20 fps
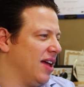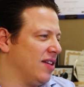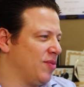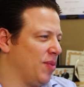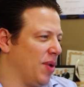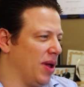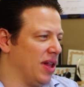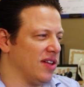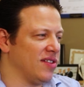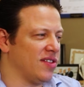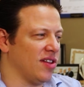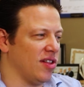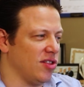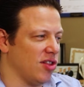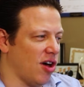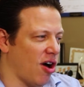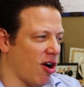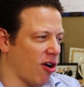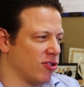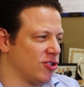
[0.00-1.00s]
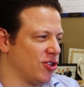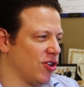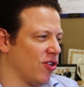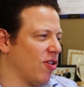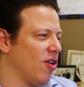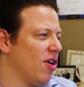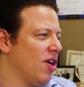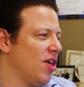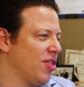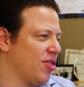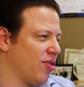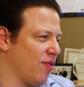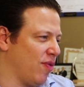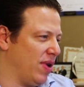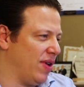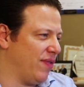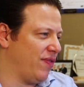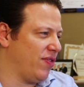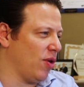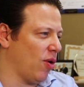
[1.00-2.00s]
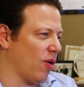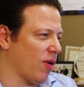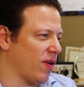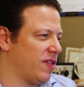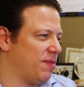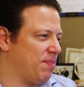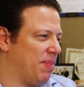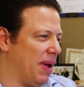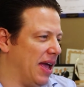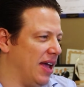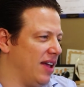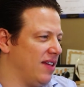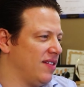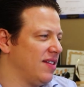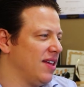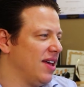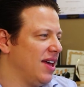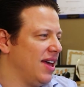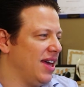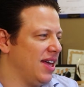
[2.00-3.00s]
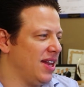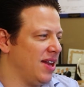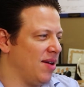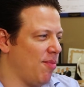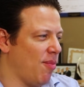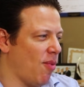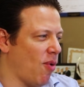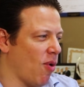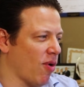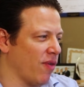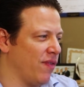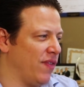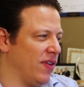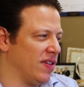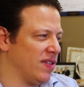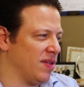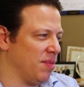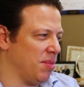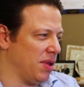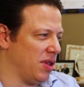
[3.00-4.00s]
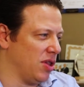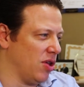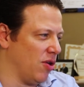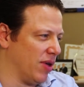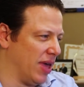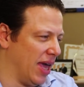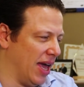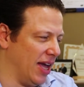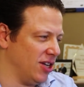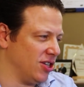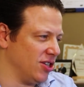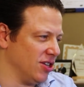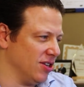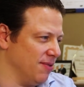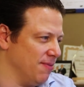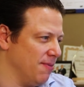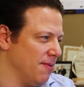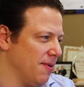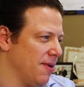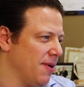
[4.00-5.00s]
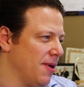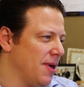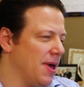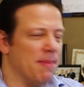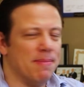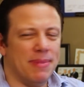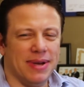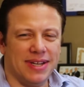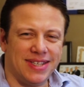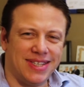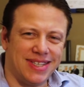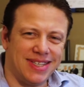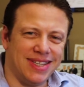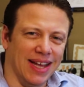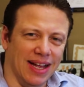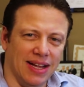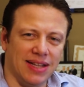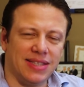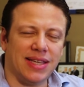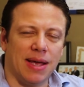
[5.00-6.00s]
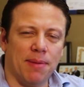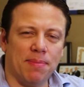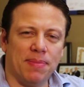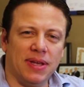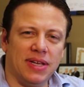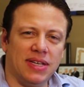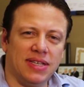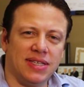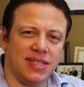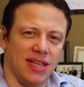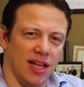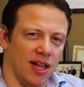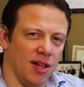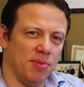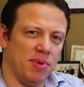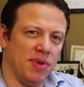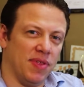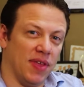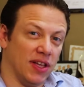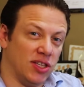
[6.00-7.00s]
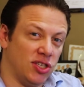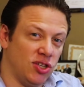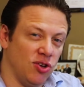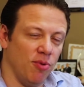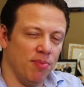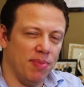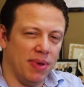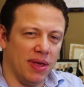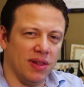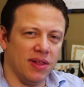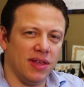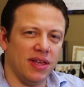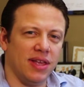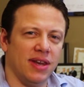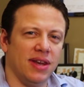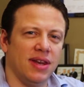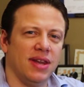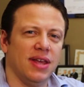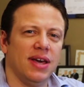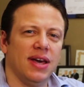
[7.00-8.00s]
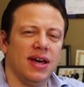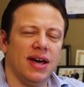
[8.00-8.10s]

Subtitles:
as well as a larger 3-floor space in a more visible location. But still, something is telling me that $2 million